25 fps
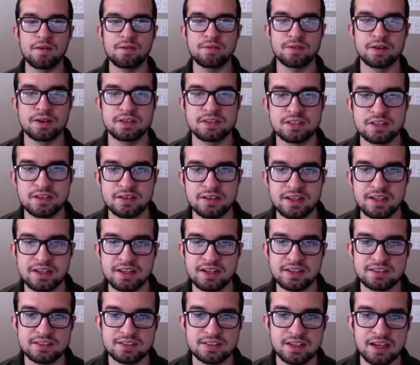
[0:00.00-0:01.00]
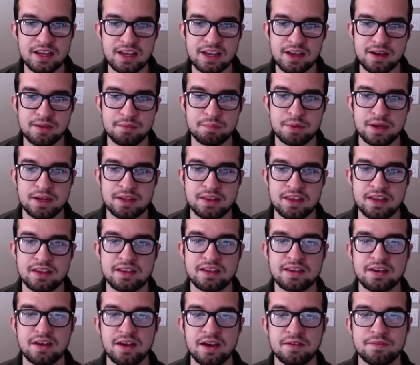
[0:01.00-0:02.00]
for tuning in today. I pray
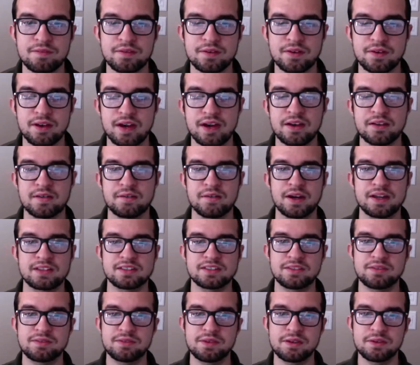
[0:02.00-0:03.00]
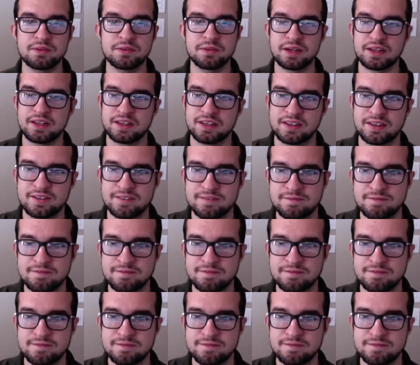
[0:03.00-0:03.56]
that you have a great rest of your week.